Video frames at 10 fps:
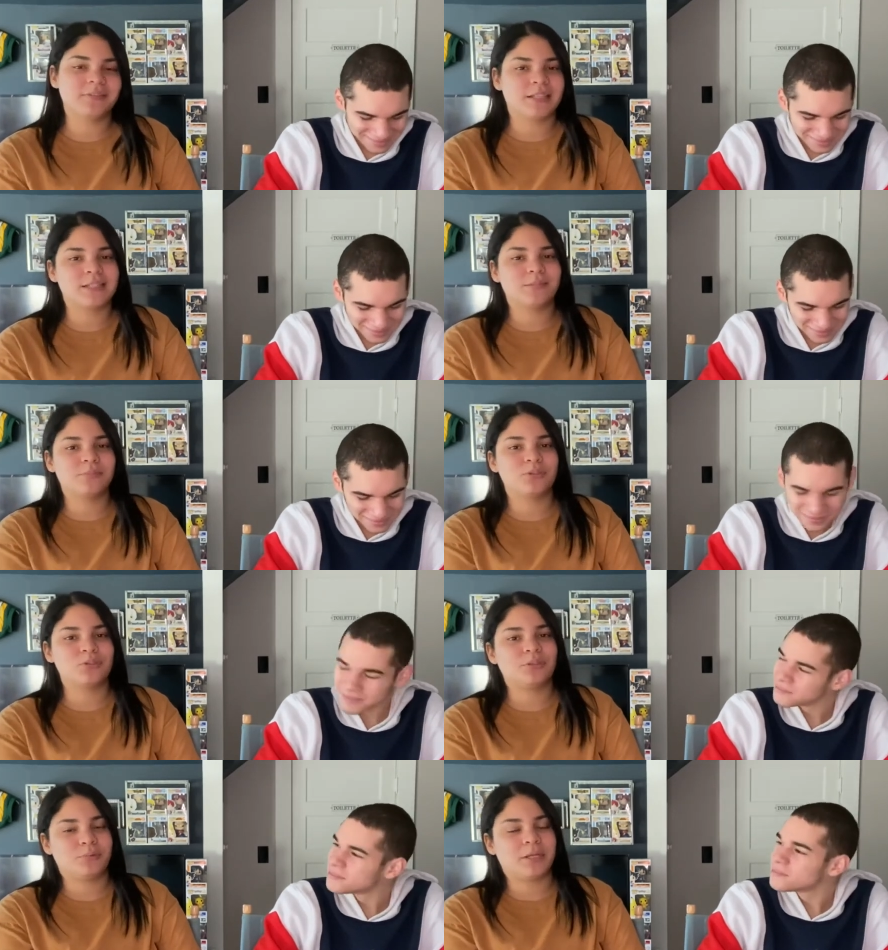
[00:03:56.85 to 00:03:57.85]
Speaker 1: That's
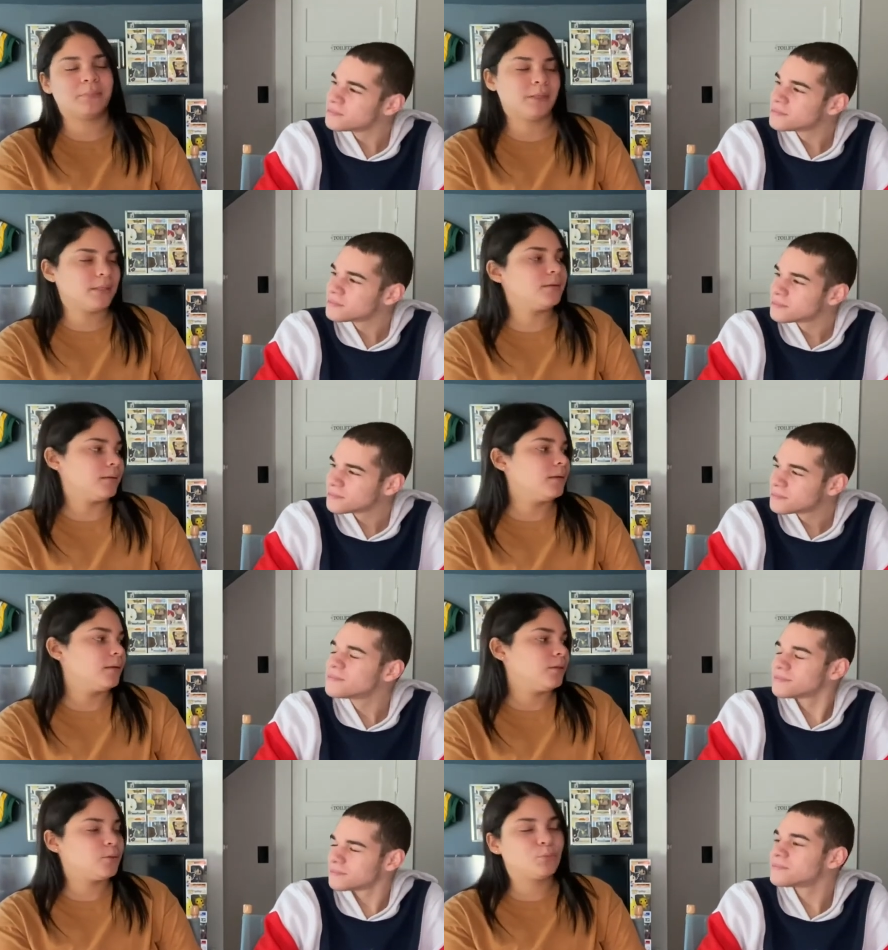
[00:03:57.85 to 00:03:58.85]
usually when I'm like
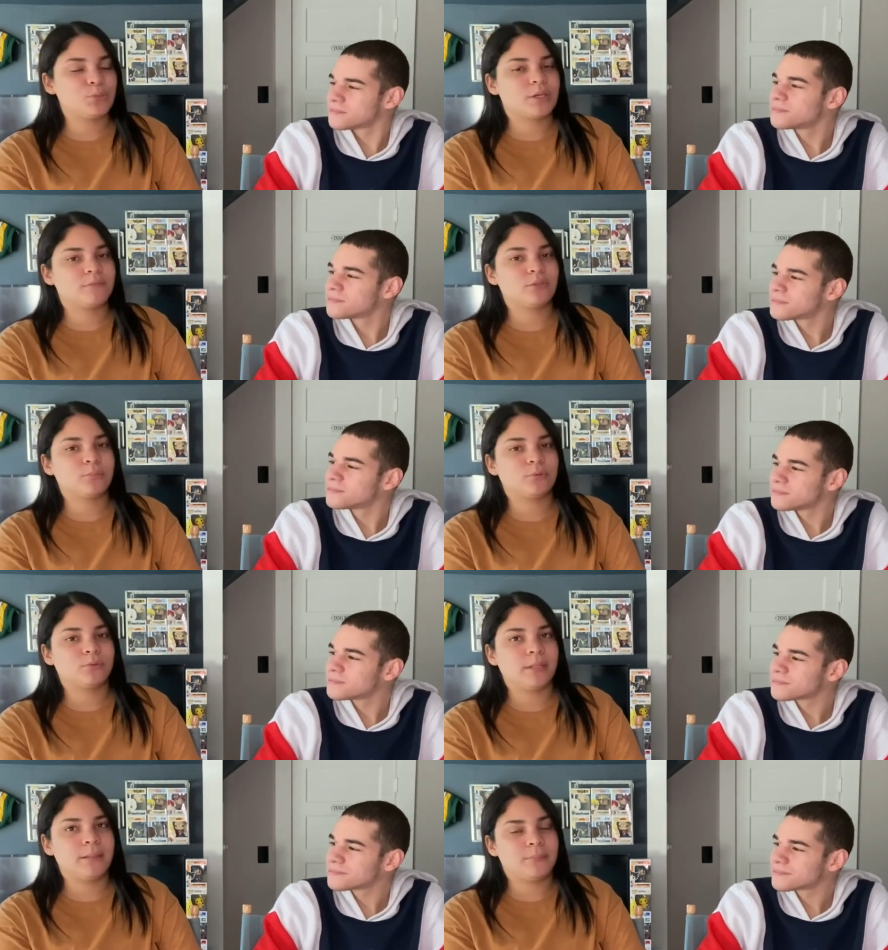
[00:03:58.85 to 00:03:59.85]
the most comfortable,
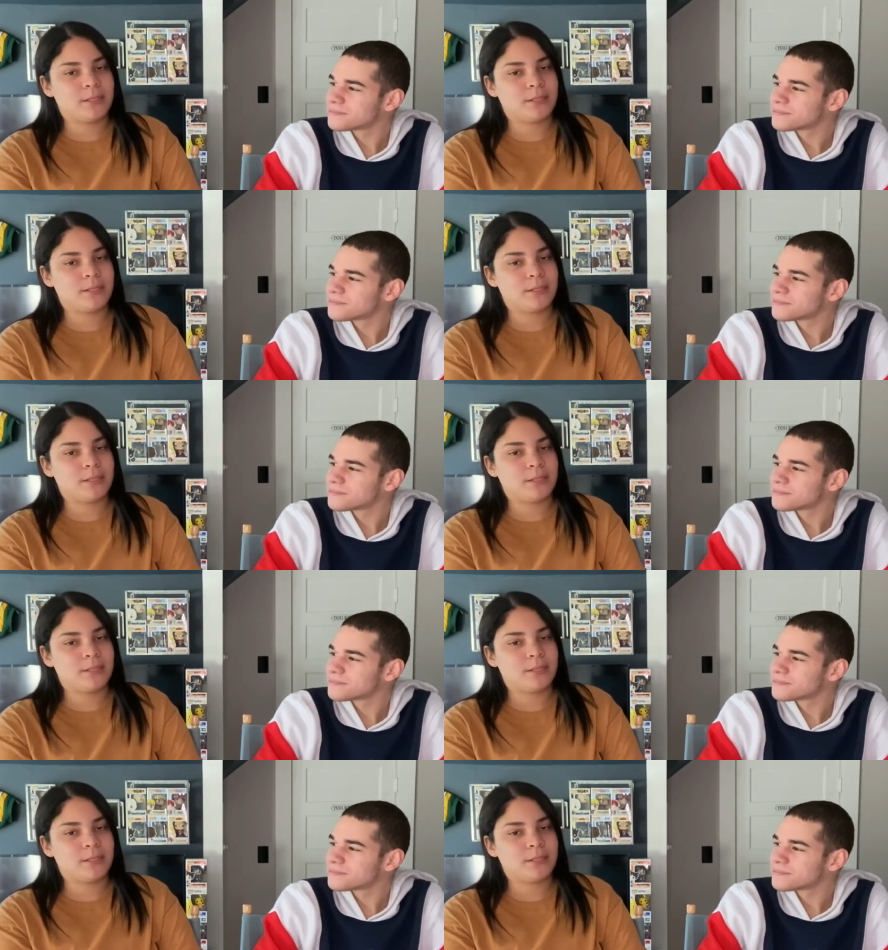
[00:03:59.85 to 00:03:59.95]
like being